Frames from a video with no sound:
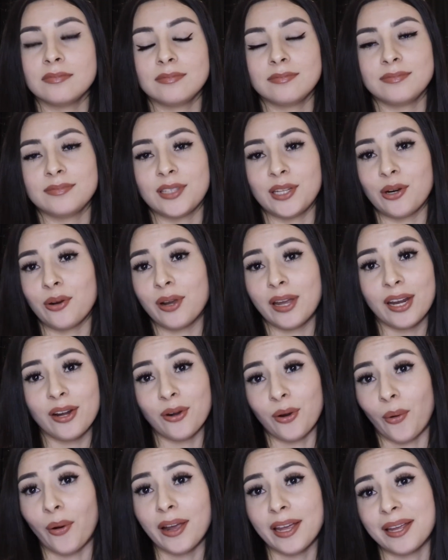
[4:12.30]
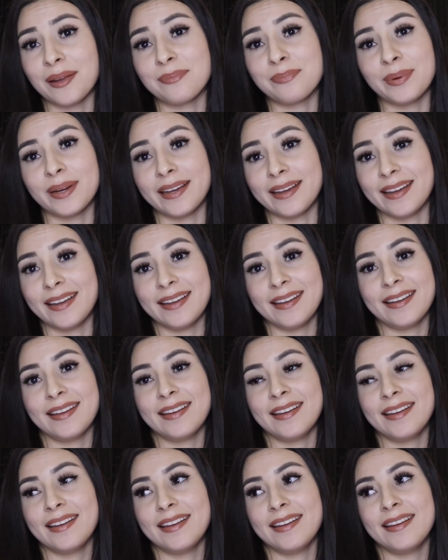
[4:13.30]
They don't get annoying, but
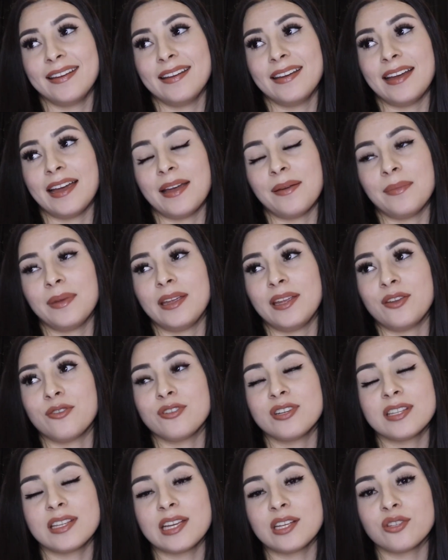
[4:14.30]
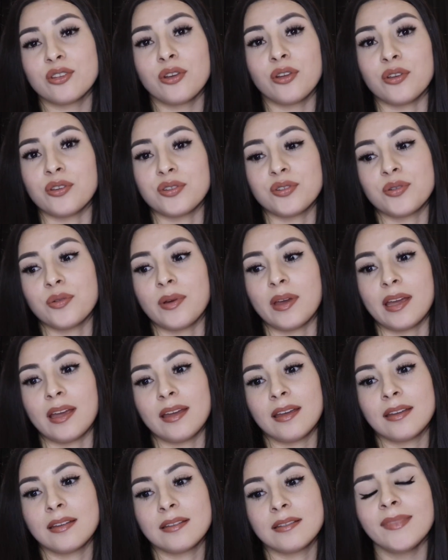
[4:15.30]
I mean, you just get so used to it.
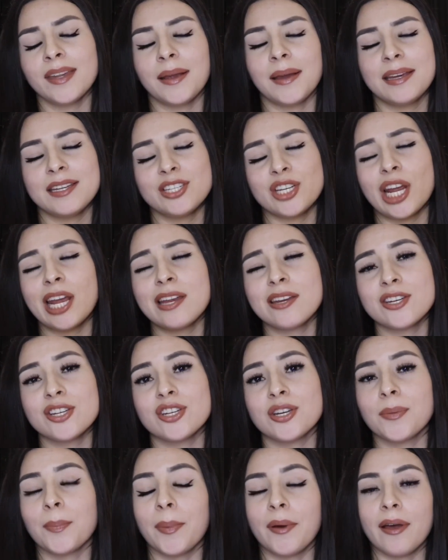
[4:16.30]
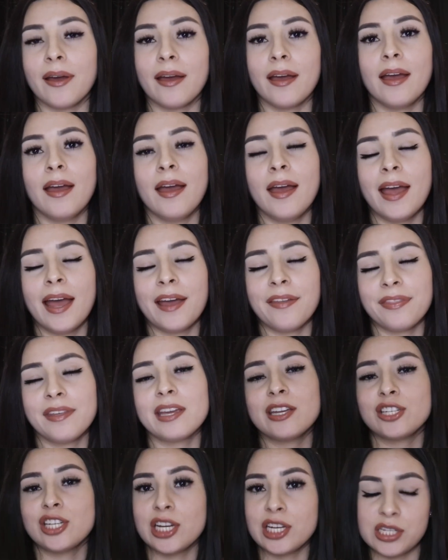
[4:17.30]
It changed, but I think
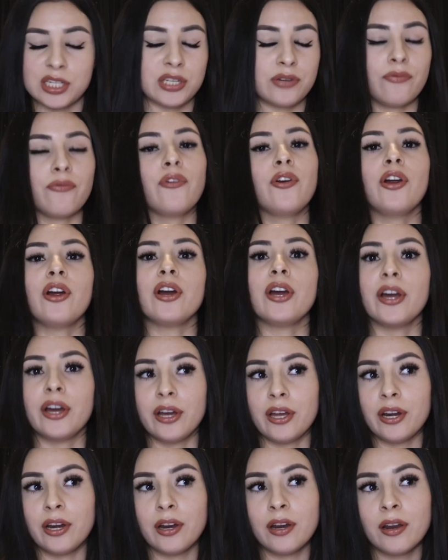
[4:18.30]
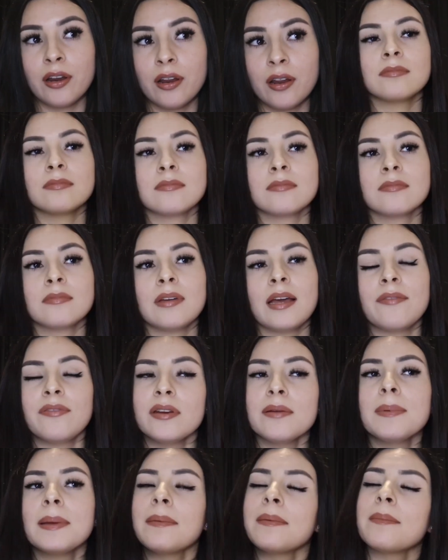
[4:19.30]
it changed for good. Having
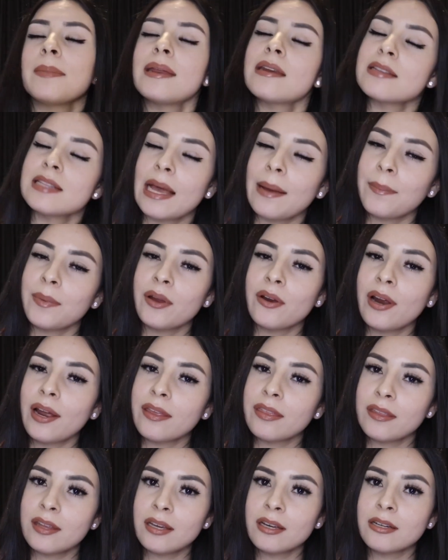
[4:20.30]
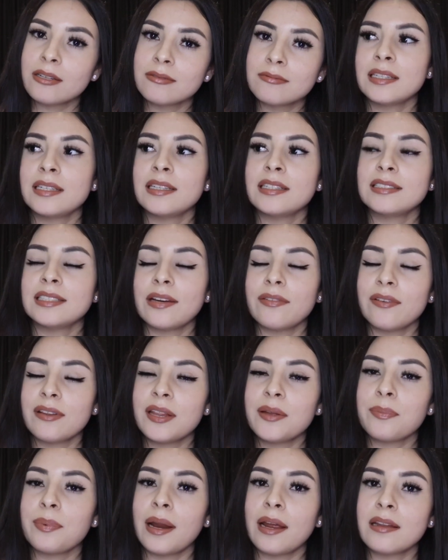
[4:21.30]
a baby made us happier, I think. He
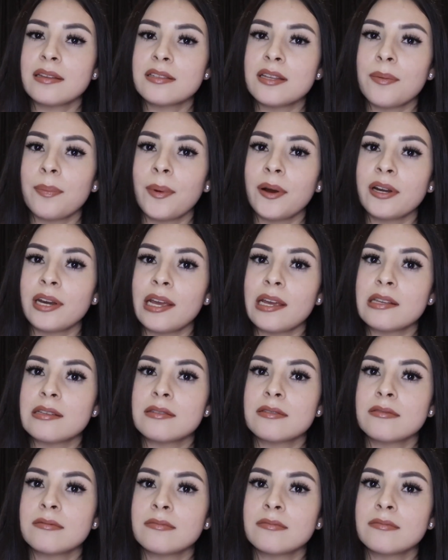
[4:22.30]
definitely brightens up our days.